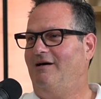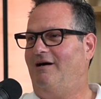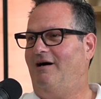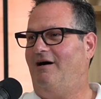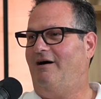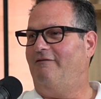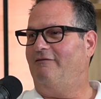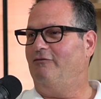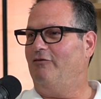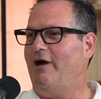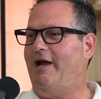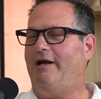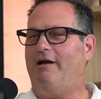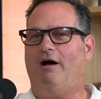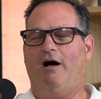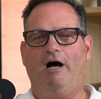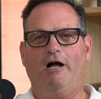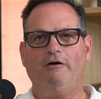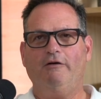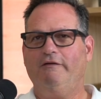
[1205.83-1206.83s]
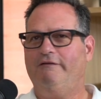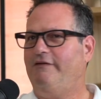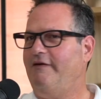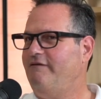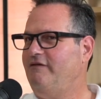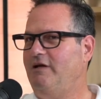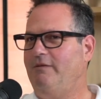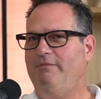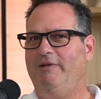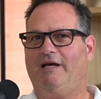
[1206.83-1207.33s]
of great
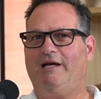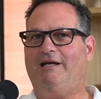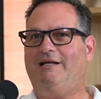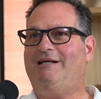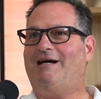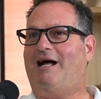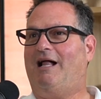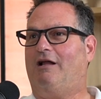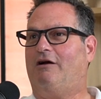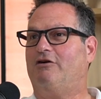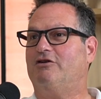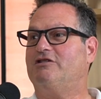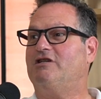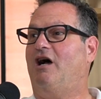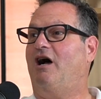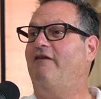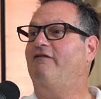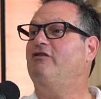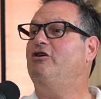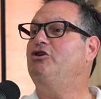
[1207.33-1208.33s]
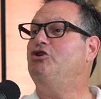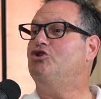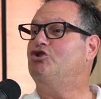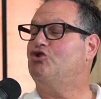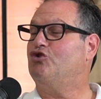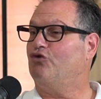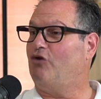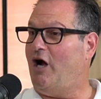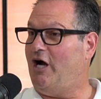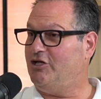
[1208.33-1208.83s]
$150 million of
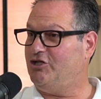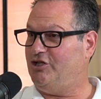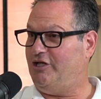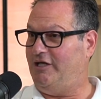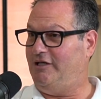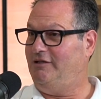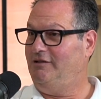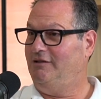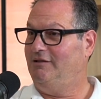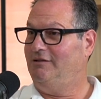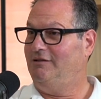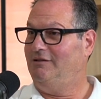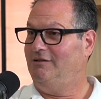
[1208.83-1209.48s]
construction,